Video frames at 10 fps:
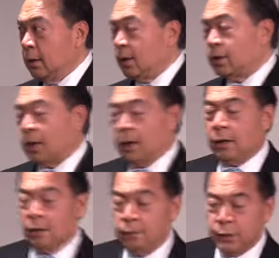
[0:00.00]
son
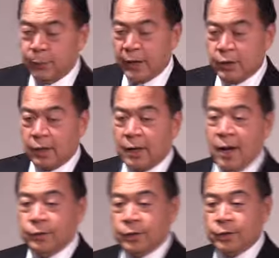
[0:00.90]
of the special
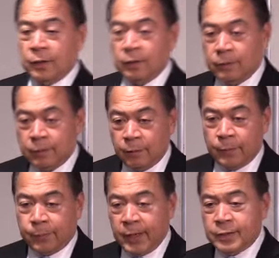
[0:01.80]
counsel of
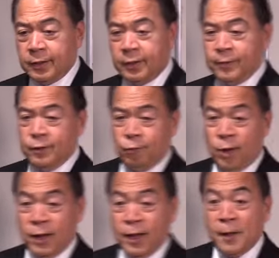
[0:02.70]
the president of
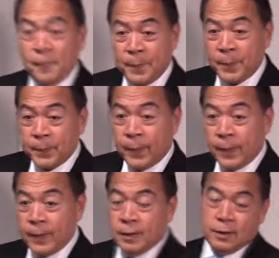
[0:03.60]
Rwanda.
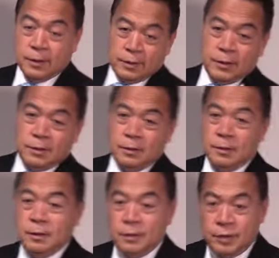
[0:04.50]

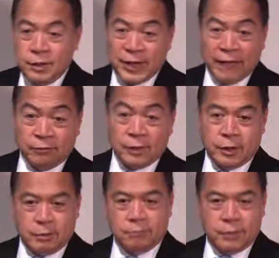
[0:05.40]
She's
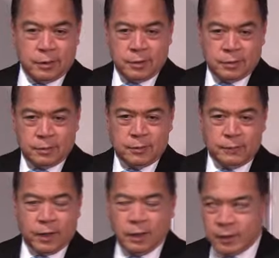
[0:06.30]
Adventist, but she's
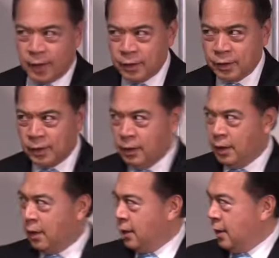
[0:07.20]
very intelligent.
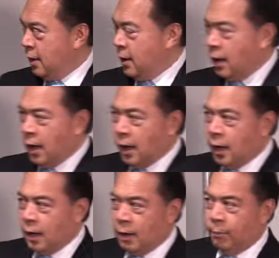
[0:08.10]

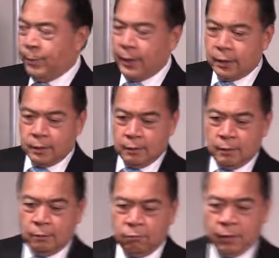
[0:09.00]
But
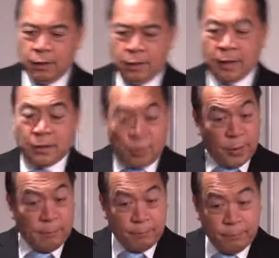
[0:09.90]
with that
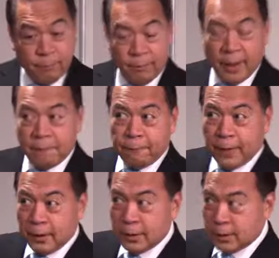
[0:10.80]
trip, my
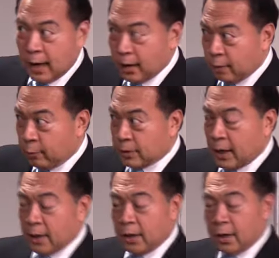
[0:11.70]
friend was
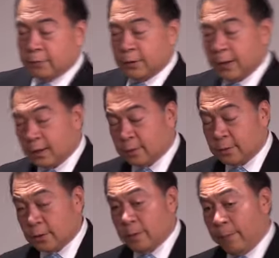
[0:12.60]
kind enough to take us
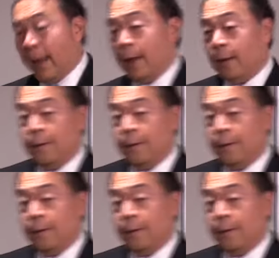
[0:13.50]
to Japan.